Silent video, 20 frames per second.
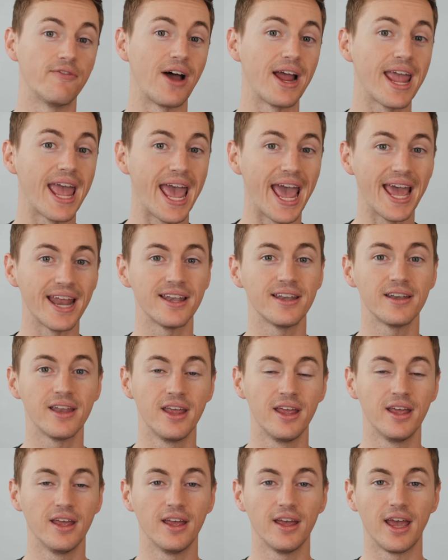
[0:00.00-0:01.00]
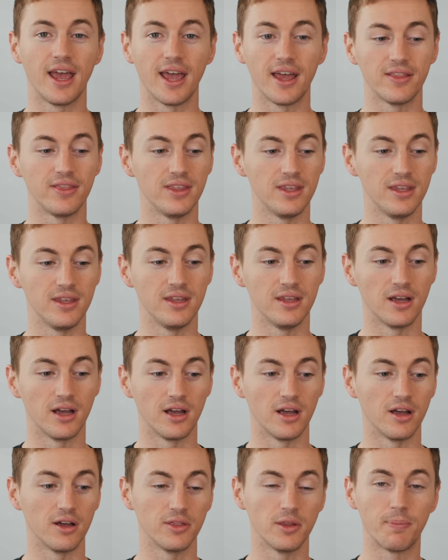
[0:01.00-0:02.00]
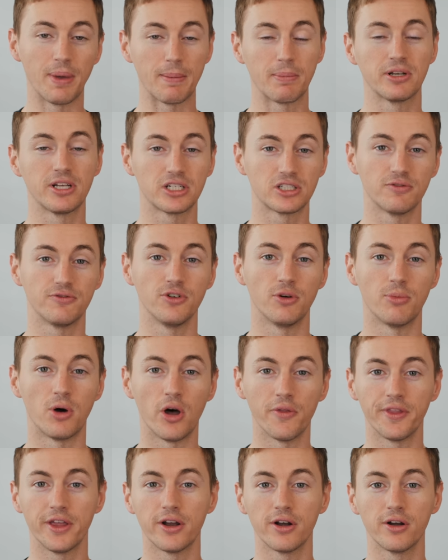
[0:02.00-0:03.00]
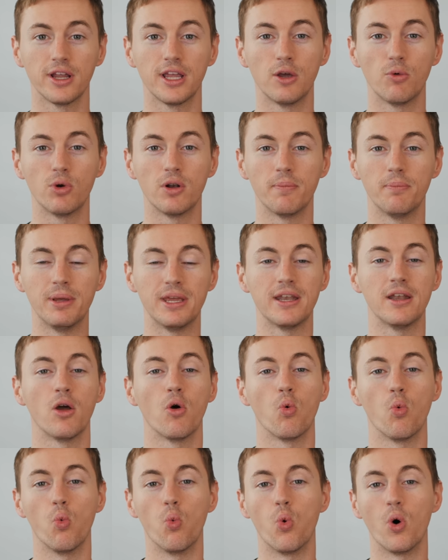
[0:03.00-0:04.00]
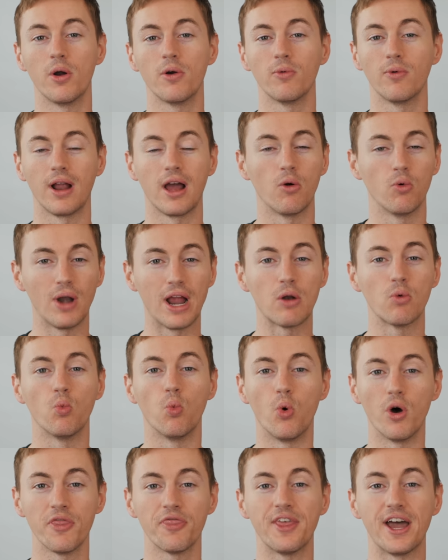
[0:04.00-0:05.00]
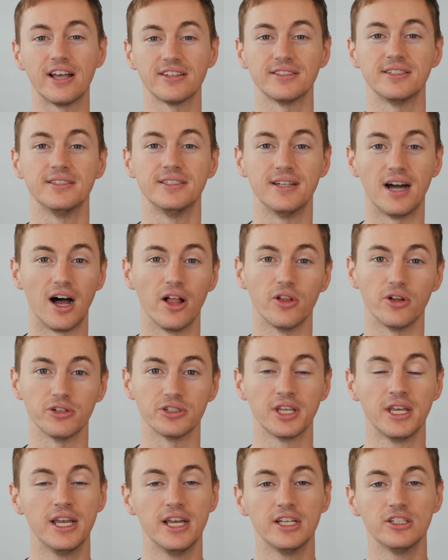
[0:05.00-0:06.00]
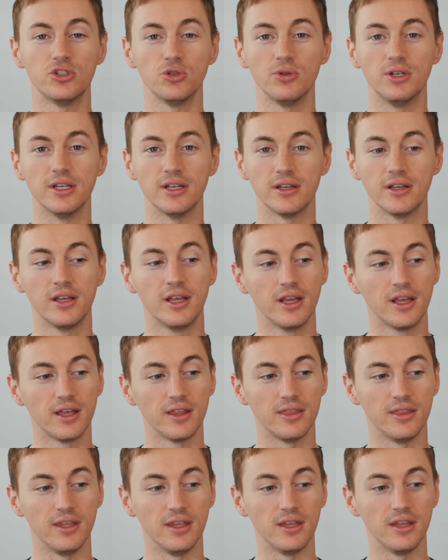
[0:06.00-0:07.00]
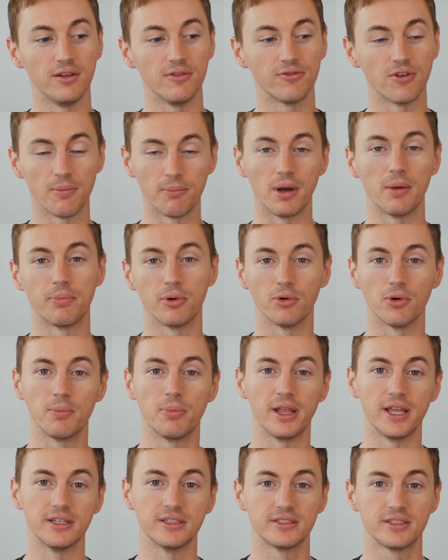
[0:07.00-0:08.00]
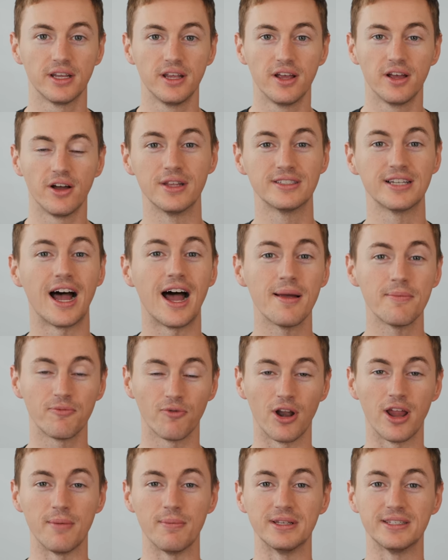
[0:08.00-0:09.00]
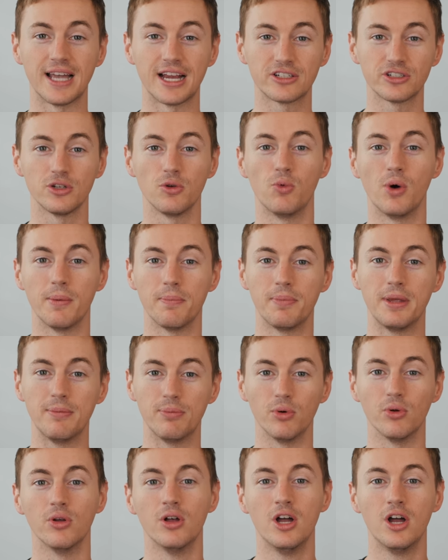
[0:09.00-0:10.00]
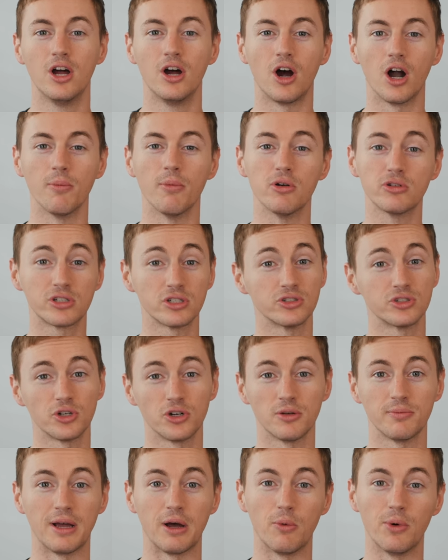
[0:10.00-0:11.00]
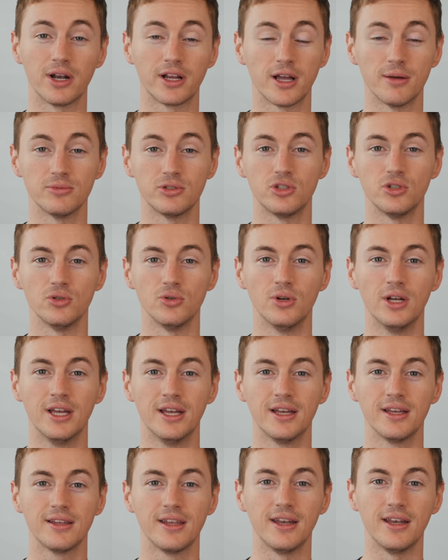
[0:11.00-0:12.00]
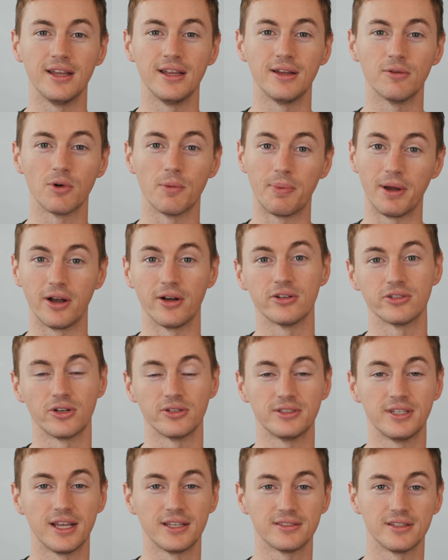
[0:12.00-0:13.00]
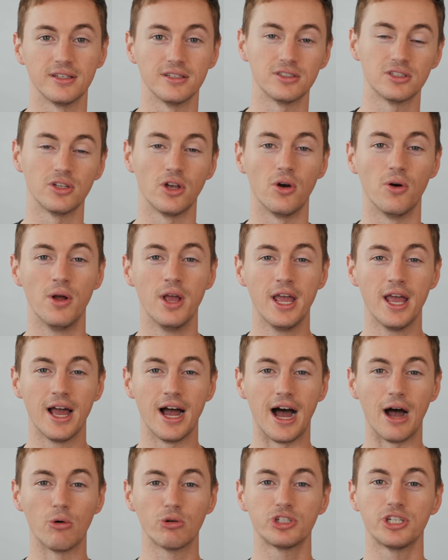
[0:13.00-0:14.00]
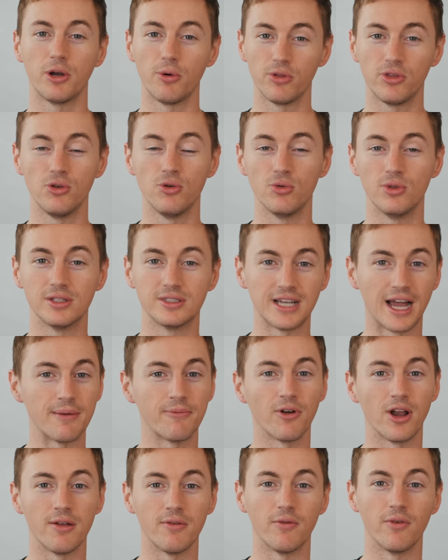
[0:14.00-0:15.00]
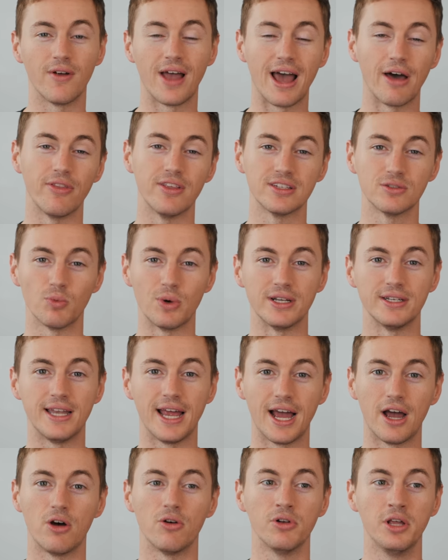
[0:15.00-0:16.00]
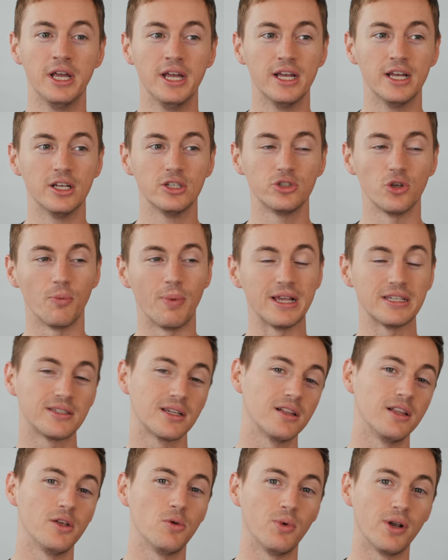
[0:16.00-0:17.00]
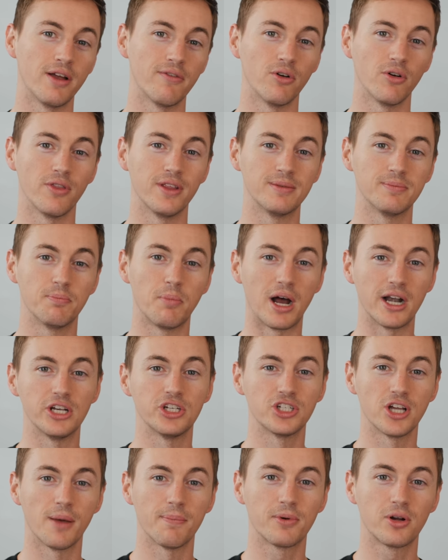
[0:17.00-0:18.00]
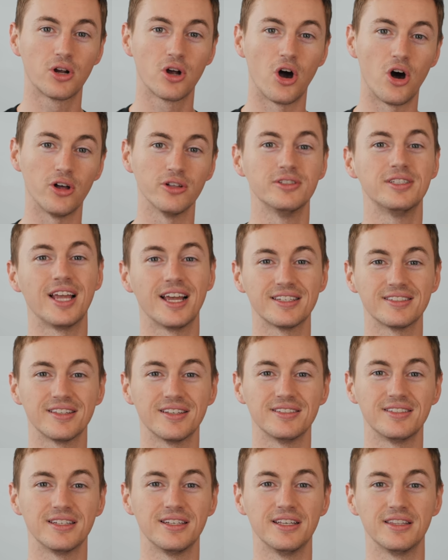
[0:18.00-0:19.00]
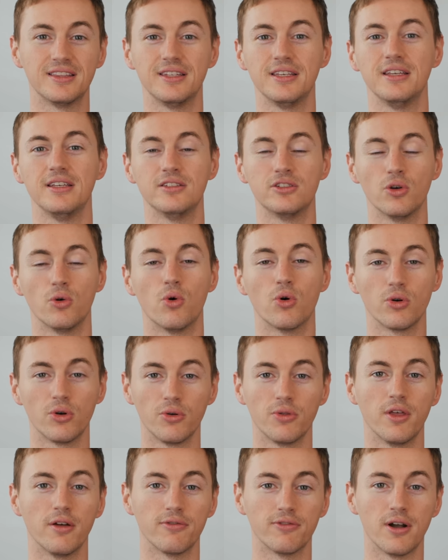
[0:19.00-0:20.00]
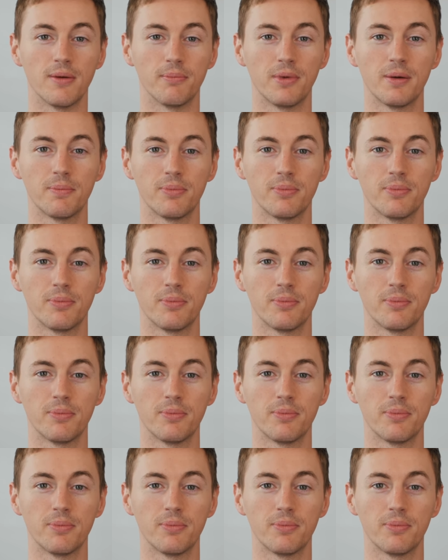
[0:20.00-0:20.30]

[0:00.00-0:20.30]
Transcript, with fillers: If I hadn't had the uh, the paint protection film on there, it would have been one, around one thousand dollars to get the front bumper replaced. The time frame is actually what people are most concerned about when it comes to getting repairs on Teslas. So I will share with you the time frame of how this went down. So basically, whenever the body shop called Tesla to get the to order the front